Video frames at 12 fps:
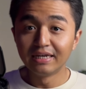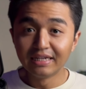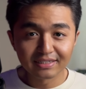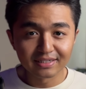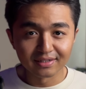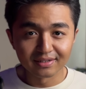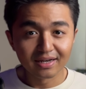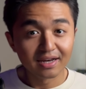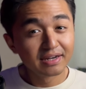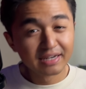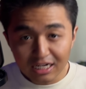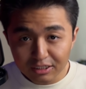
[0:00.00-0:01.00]
Listen,
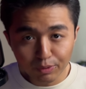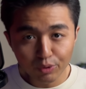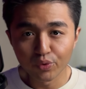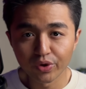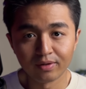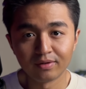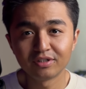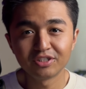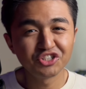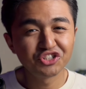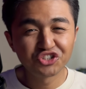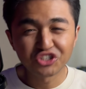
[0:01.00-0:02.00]
let's be real.
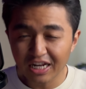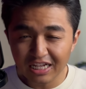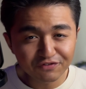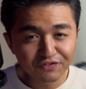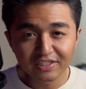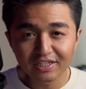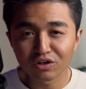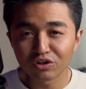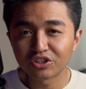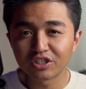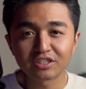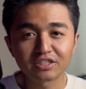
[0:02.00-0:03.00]
Challenge fees are
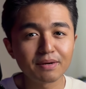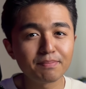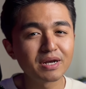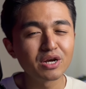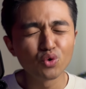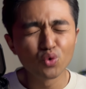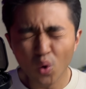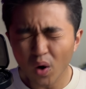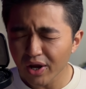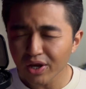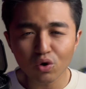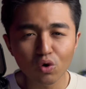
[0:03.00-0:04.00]
not just some
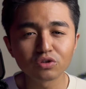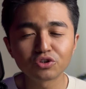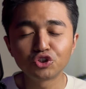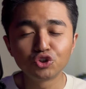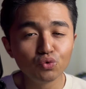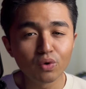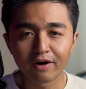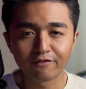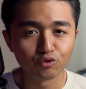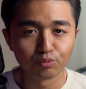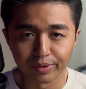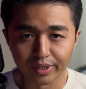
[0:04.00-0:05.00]
annoying costs you have
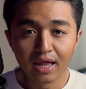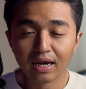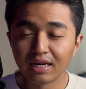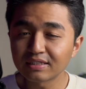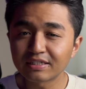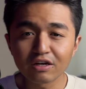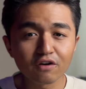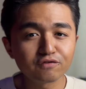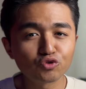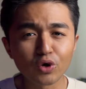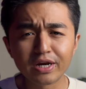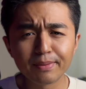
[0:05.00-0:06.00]
to pay. Let's think
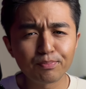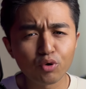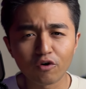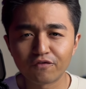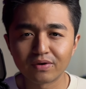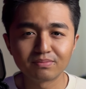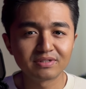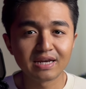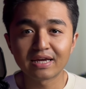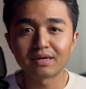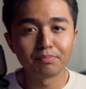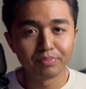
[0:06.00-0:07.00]
of trading prop firms
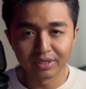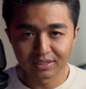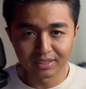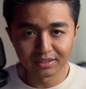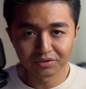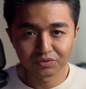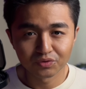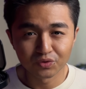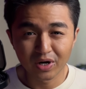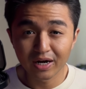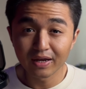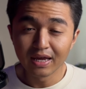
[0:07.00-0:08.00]
like a business,
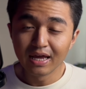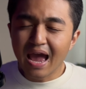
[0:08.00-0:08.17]
right?